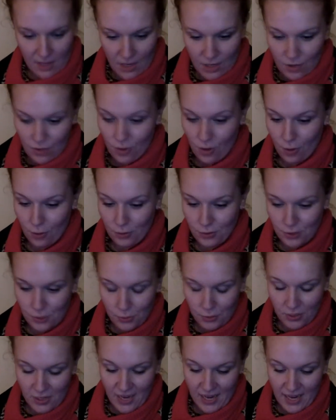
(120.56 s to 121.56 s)
No
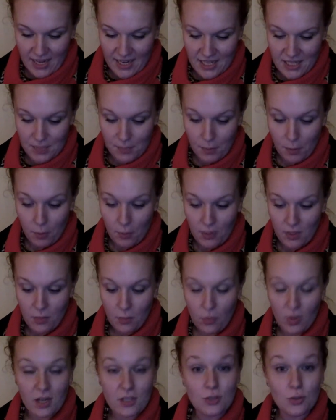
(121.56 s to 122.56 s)
sooner had he spoken
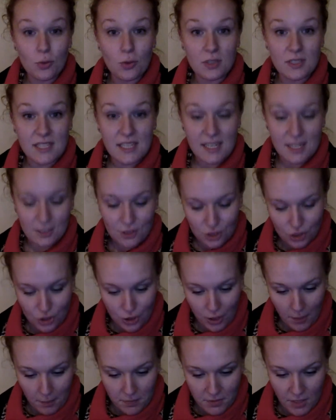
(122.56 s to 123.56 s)
when a tortilla
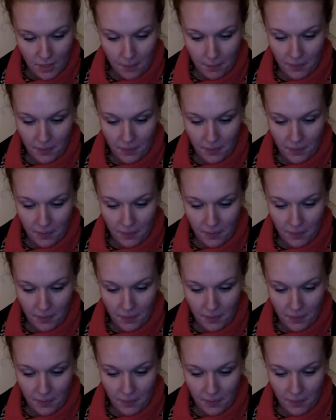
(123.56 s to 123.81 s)
jumped up